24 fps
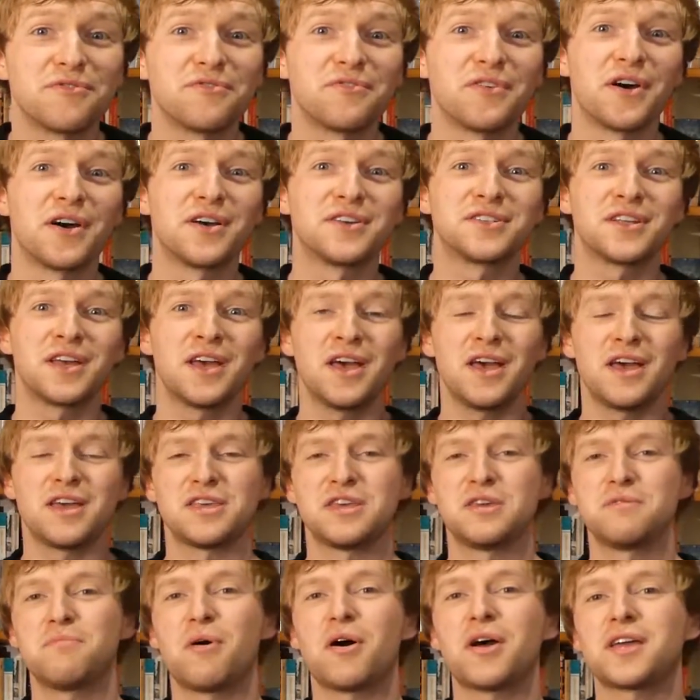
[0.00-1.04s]
first,
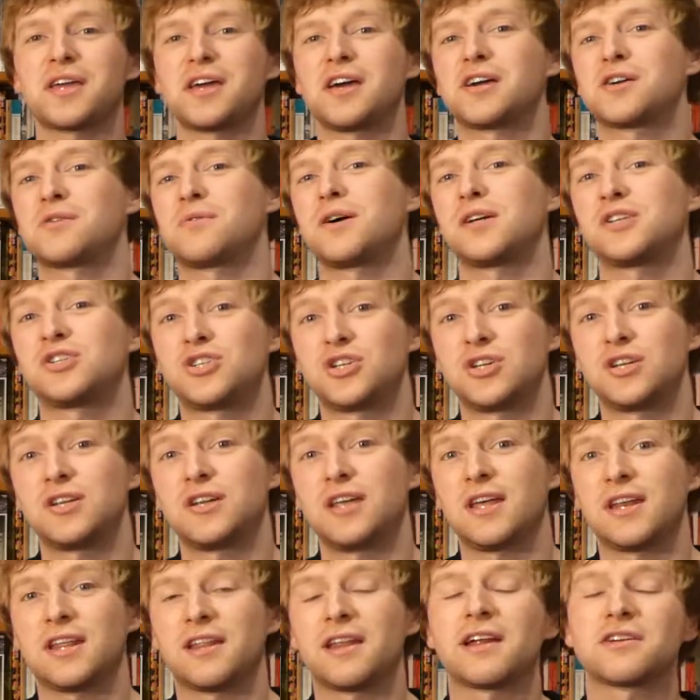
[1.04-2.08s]
you might get a question
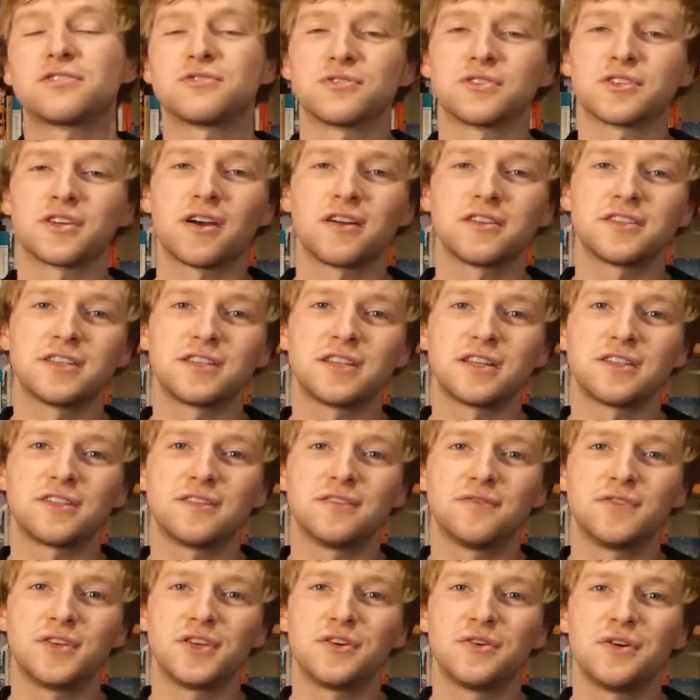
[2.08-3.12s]
in a natural sciences
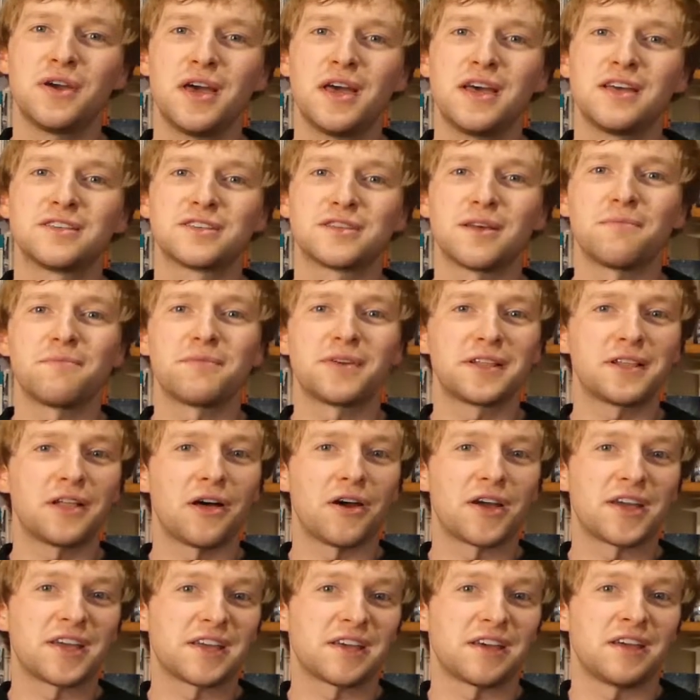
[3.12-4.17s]
interview, something
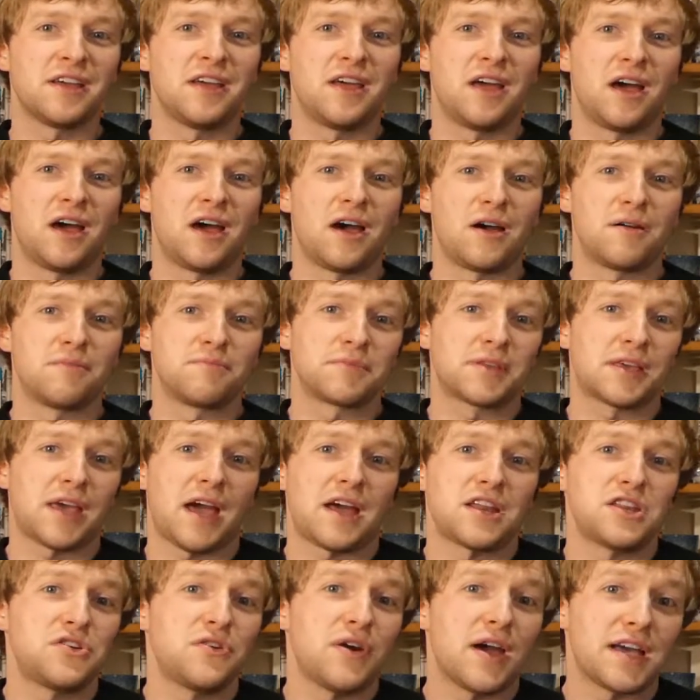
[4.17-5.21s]
like,
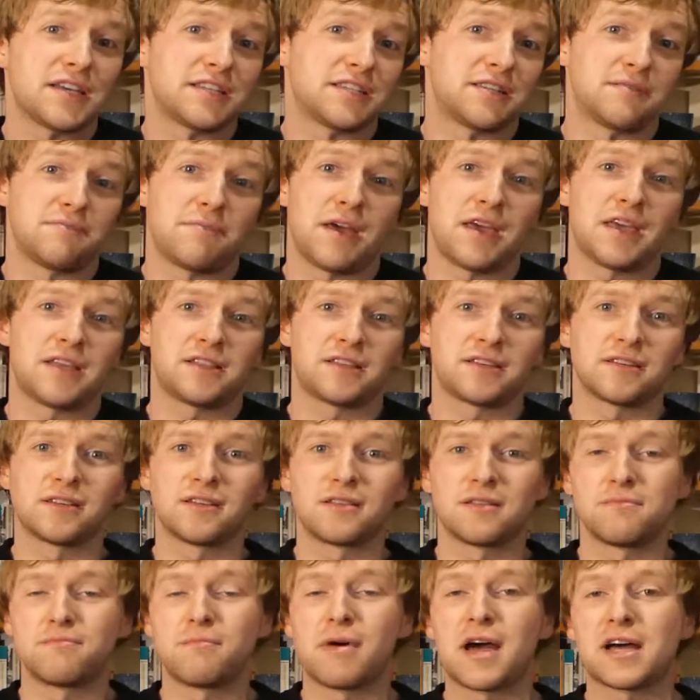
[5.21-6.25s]
can you estimate
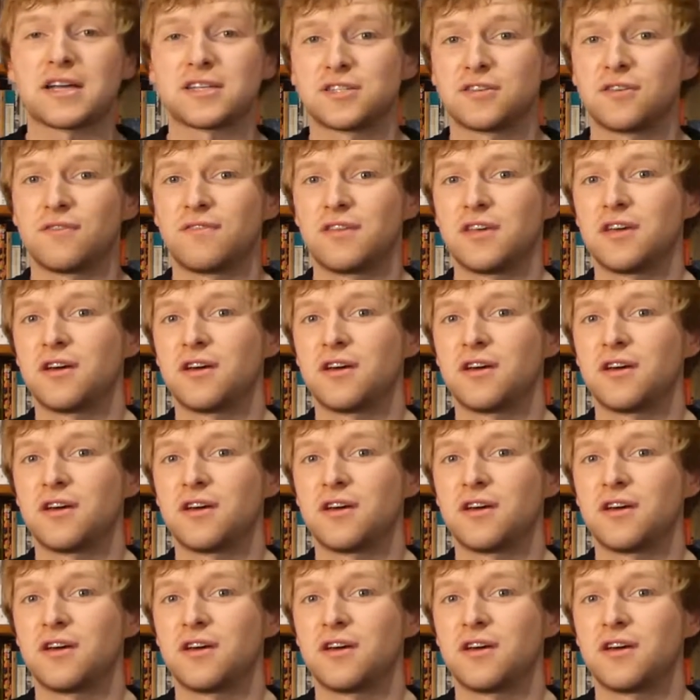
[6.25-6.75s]
the mass of the